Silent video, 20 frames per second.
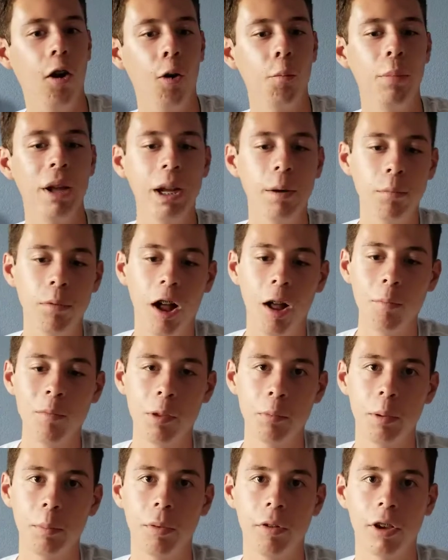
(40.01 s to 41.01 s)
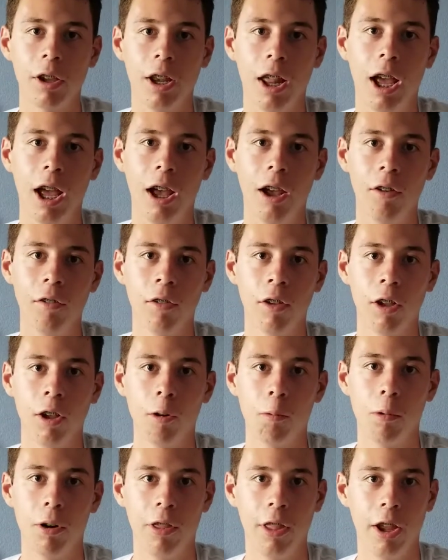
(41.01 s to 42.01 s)
a big problem that people can have
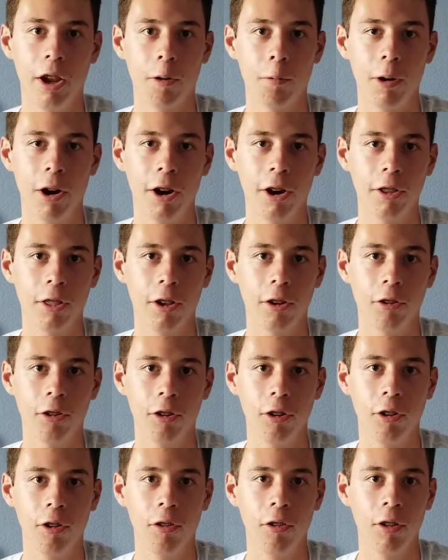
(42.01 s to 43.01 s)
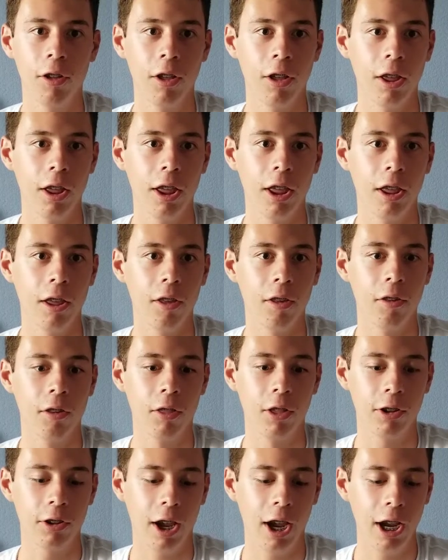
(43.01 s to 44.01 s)
when they are wearing their shoes is
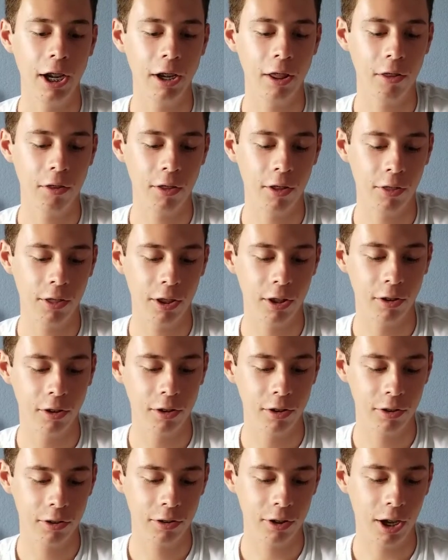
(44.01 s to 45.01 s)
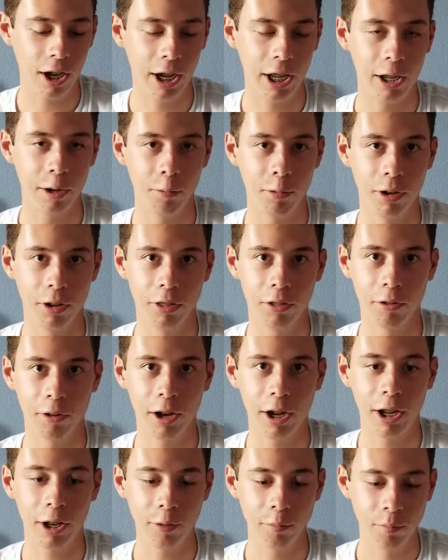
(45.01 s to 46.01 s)
the tightness that they tie it with,
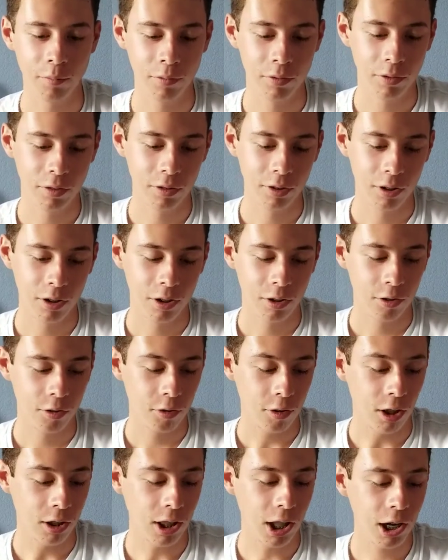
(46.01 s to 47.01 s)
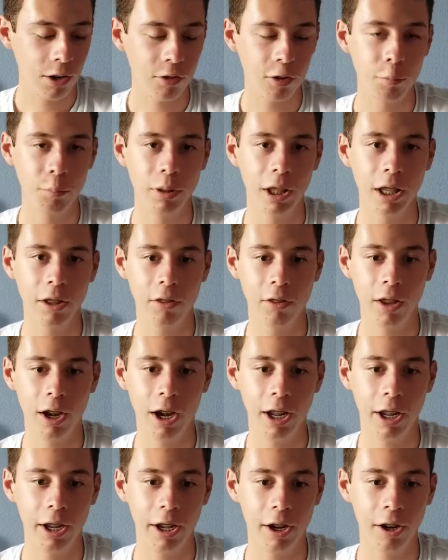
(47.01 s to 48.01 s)
right? A lot of complaints that I
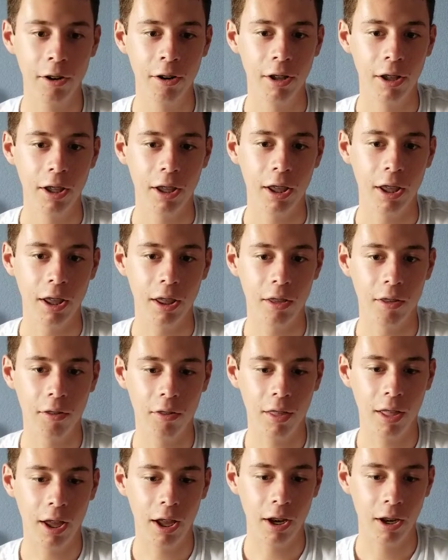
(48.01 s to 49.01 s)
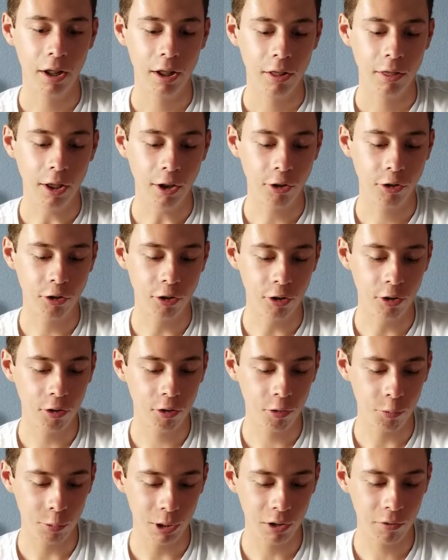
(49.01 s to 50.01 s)
hear is that their
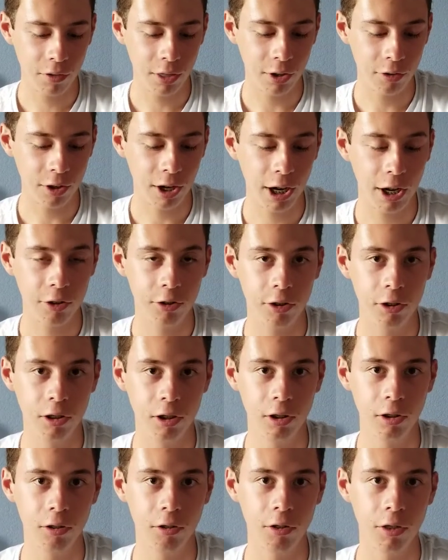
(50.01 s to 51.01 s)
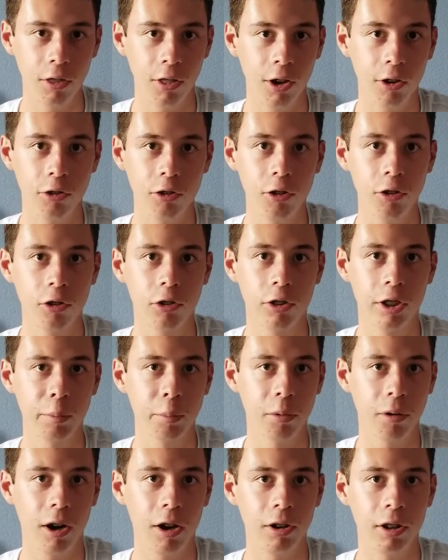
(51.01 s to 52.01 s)
shoes, whenever they tie it too loose, their shoes slip
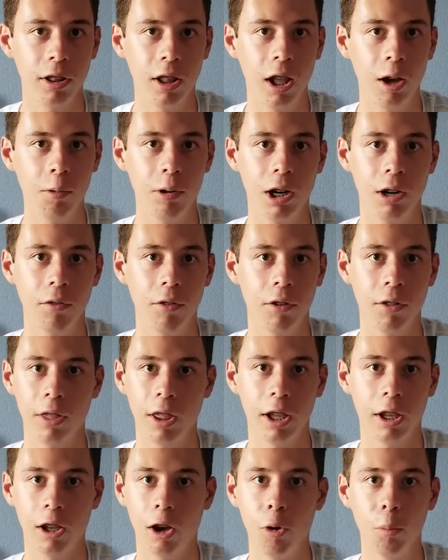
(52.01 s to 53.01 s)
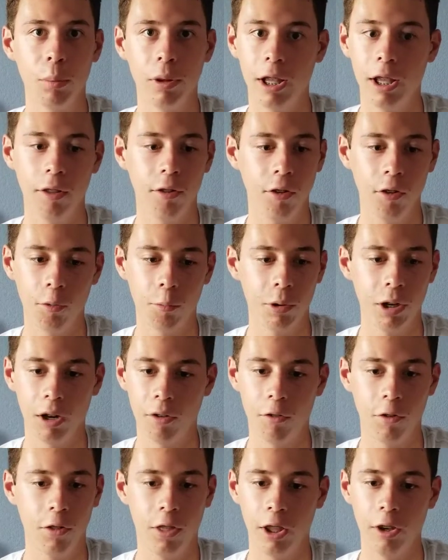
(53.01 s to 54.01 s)
around a lot whenever they go places,
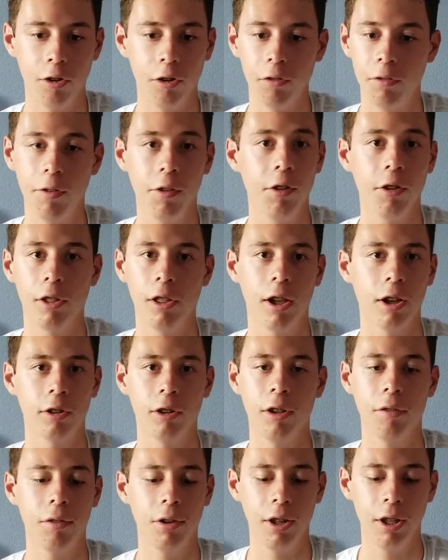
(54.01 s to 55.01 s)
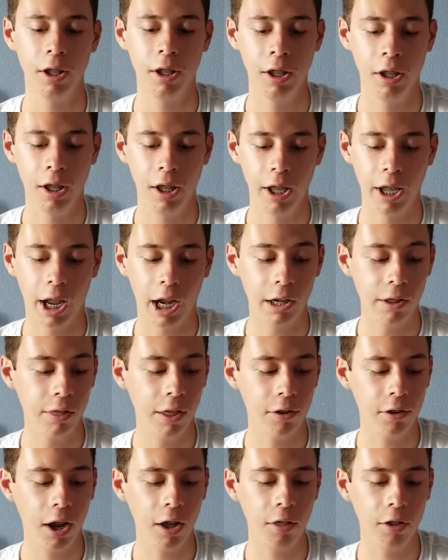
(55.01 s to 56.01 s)
whenever they do physical activity. And if they
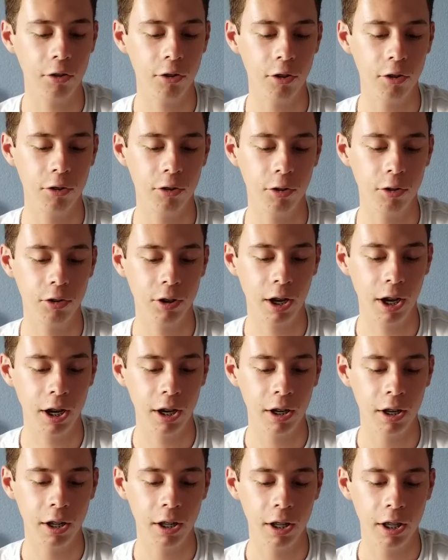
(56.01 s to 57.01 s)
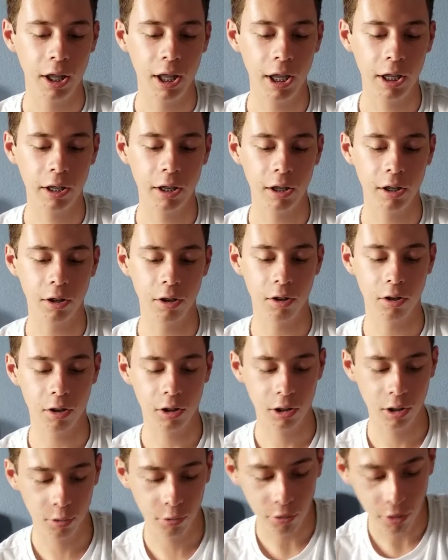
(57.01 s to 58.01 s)
tie the shoes too tight, it can
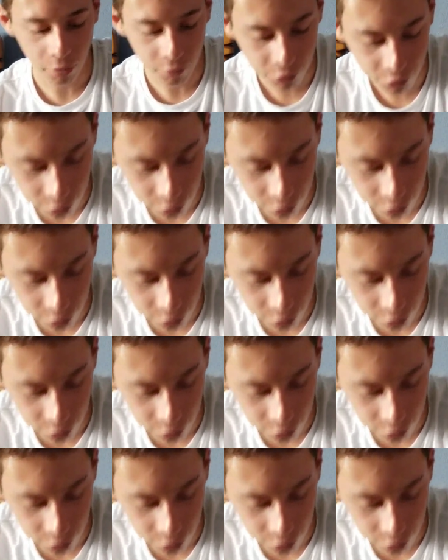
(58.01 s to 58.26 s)
close off